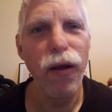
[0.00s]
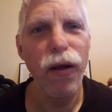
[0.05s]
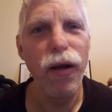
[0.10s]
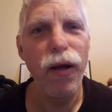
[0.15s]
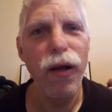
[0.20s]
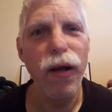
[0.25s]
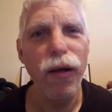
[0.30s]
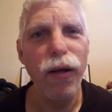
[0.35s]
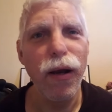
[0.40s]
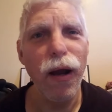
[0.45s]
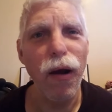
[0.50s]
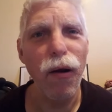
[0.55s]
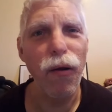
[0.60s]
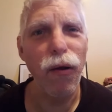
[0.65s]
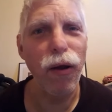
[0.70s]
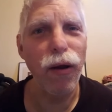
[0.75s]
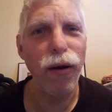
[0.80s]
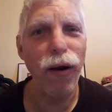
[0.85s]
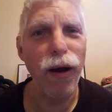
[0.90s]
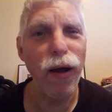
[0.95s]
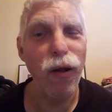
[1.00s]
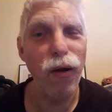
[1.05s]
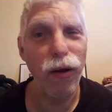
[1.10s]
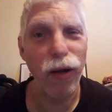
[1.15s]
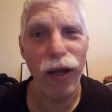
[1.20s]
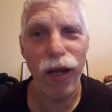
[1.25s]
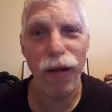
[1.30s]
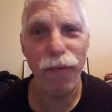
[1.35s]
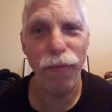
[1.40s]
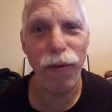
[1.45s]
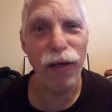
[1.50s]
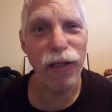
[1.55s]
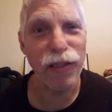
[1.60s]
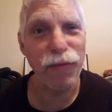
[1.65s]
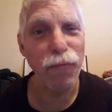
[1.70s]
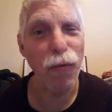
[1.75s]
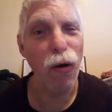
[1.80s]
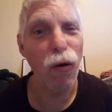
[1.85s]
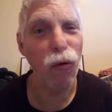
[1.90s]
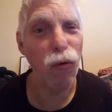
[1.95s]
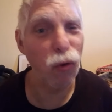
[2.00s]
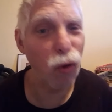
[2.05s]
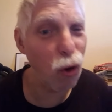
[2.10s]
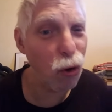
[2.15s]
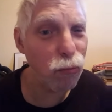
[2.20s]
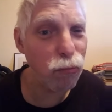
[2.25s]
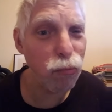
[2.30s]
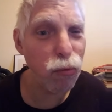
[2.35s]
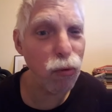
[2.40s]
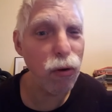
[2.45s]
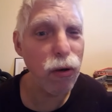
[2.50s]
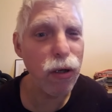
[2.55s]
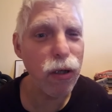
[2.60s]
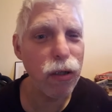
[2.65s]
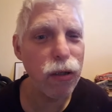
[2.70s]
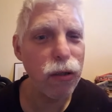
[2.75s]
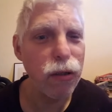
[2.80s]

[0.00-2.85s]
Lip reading: Now, you can either keep a small notebook